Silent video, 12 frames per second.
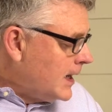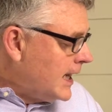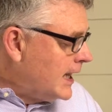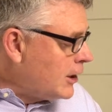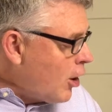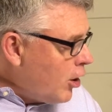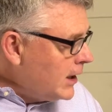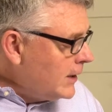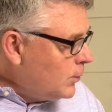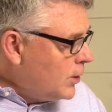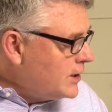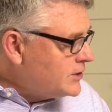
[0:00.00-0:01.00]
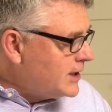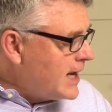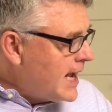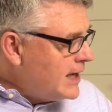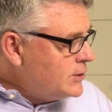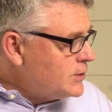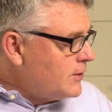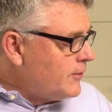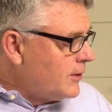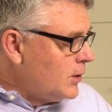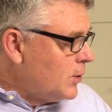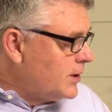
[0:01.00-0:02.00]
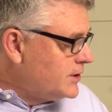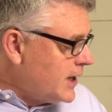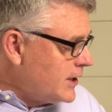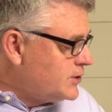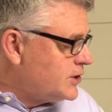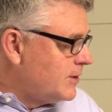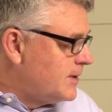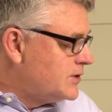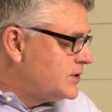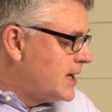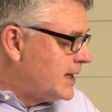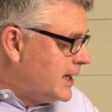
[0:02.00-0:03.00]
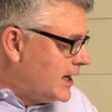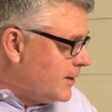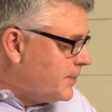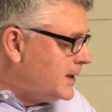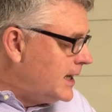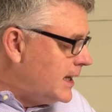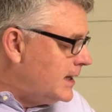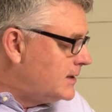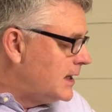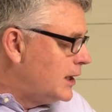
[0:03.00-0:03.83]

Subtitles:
And all at once an angel of the Lord touched him and said, get up and eat. And